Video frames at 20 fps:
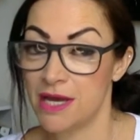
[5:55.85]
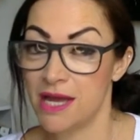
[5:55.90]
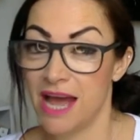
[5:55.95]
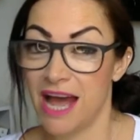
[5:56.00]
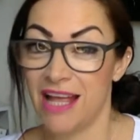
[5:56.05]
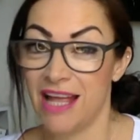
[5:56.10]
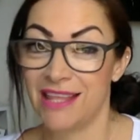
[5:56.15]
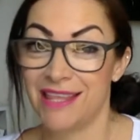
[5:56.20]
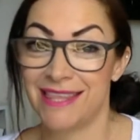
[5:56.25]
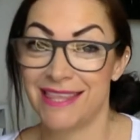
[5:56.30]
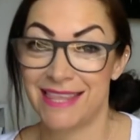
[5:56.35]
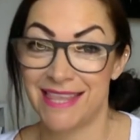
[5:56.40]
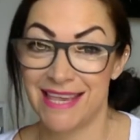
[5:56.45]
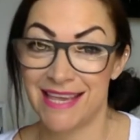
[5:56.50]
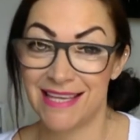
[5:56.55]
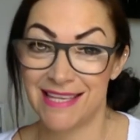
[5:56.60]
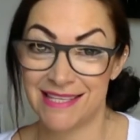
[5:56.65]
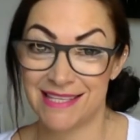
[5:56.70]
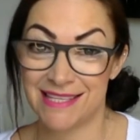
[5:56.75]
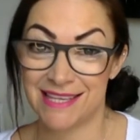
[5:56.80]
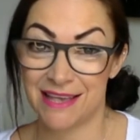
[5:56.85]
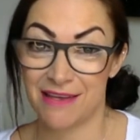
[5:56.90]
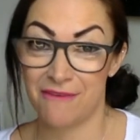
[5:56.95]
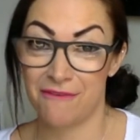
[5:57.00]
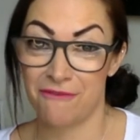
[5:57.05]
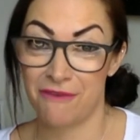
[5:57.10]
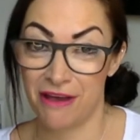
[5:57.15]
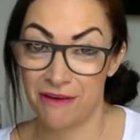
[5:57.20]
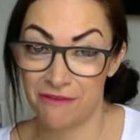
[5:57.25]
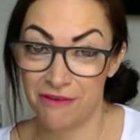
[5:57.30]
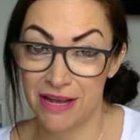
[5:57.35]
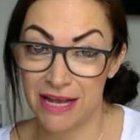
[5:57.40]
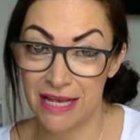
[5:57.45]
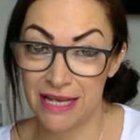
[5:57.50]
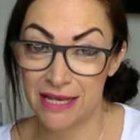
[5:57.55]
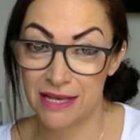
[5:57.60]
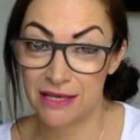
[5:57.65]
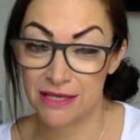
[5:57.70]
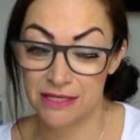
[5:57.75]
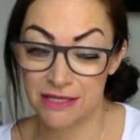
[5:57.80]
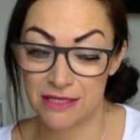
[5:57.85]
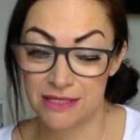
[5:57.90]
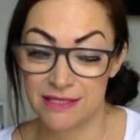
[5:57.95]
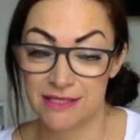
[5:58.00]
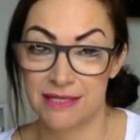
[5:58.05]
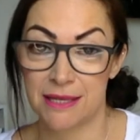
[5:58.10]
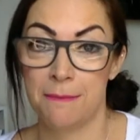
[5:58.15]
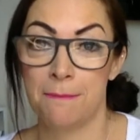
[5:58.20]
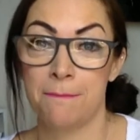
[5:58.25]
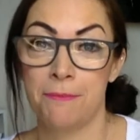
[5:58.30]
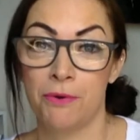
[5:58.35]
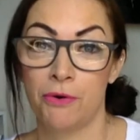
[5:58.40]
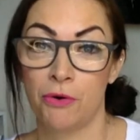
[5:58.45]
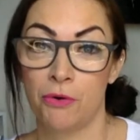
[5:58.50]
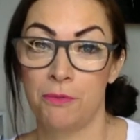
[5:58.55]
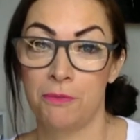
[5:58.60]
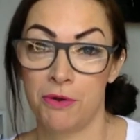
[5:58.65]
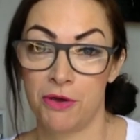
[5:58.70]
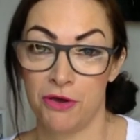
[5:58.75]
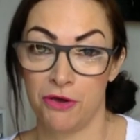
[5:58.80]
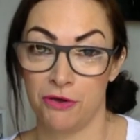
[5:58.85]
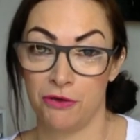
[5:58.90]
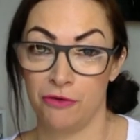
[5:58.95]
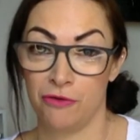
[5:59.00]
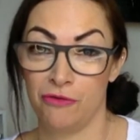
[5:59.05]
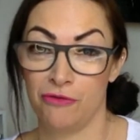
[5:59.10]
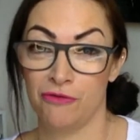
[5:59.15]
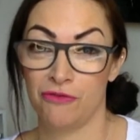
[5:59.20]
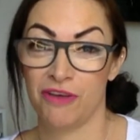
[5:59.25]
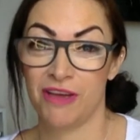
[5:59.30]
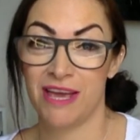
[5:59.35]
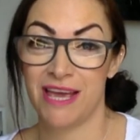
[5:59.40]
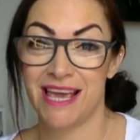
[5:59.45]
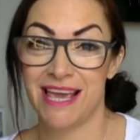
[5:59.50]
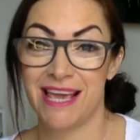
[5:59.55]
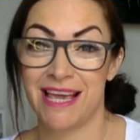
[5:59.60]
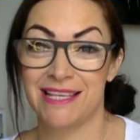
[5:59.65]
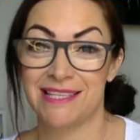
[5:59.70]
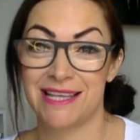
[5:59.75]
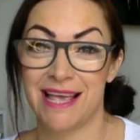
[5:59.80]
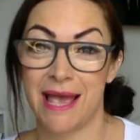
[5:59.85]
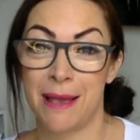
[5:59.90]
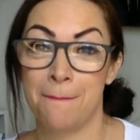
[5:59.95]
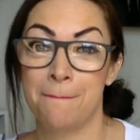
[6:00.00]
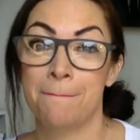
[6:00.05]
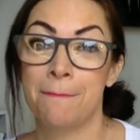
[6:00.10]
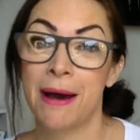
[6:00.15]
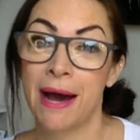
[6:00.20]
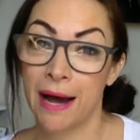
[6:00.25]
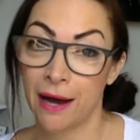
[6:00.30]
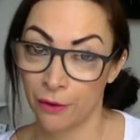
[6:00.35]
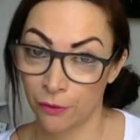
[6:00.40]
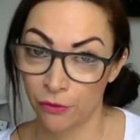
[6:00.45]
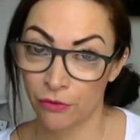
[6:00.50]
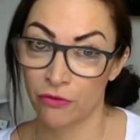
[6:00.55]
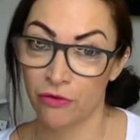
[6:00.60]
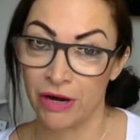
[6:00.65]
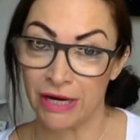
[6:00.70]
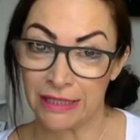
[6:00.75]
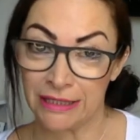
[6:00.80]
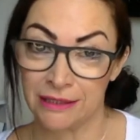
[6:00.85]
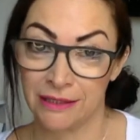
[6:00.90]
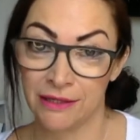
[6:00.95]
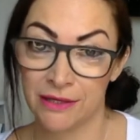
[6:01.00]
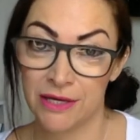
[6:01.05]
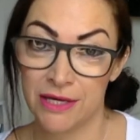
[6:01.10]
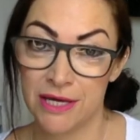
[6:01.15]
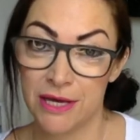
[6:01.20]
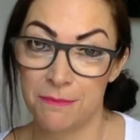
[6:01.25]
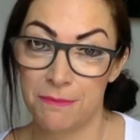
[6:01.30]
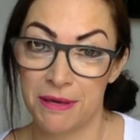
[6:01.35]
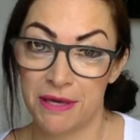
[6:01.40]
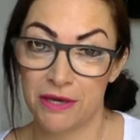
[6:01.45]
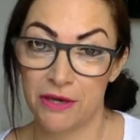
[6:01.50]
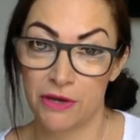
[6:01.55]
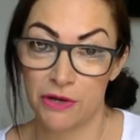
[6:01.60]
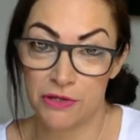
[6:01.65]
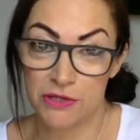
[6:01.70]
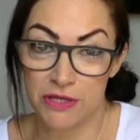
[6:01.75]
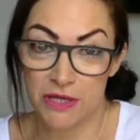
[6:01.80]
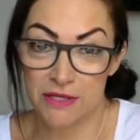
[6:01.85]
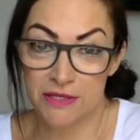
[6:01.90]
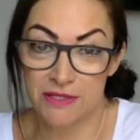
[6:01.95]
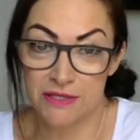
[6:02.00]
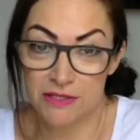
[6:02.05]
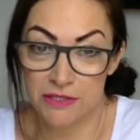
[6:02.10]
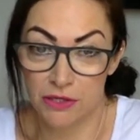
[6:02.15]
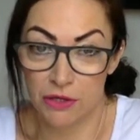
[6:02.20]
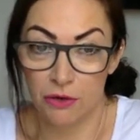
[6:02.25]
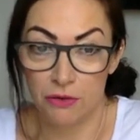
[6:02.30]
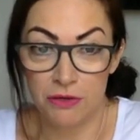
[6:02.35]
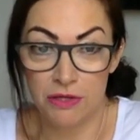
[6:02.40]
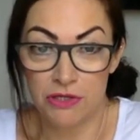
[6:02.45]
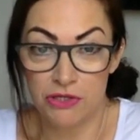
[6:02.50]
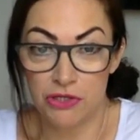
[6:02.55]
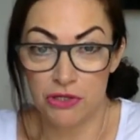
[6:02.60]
And this very simple move is empowering, because as soon as